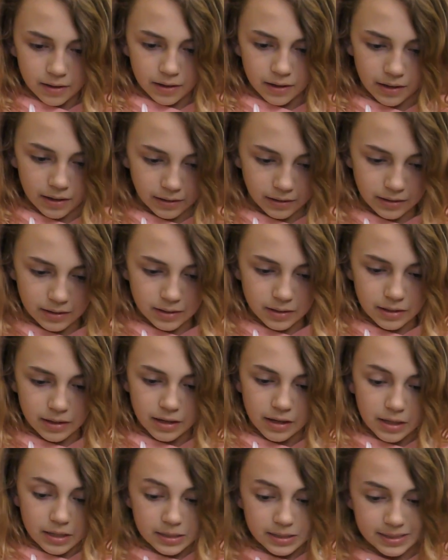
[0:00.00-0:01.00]
Okay, let's
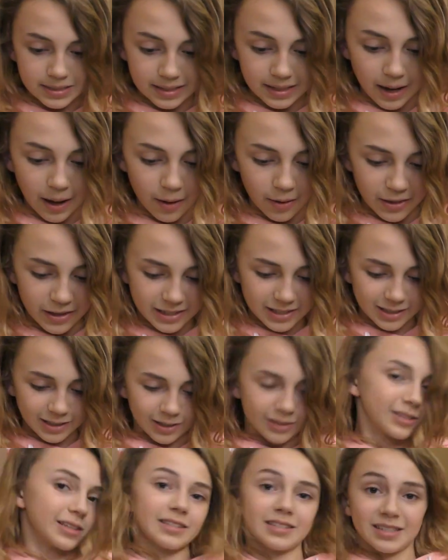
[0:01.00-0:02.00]
see how this
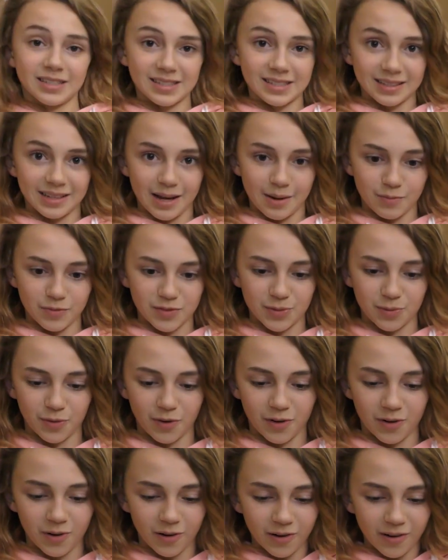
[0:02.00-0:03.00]
looks as a slime
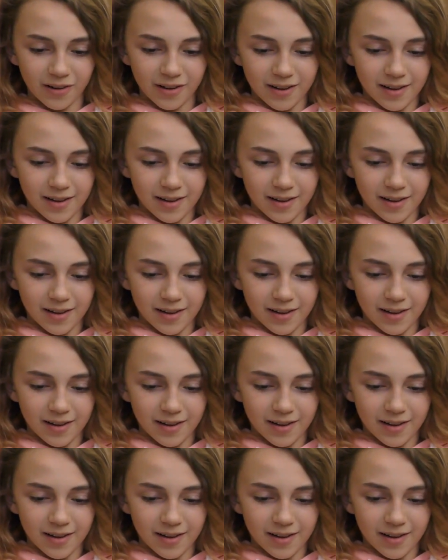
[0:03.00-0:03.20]
swirl.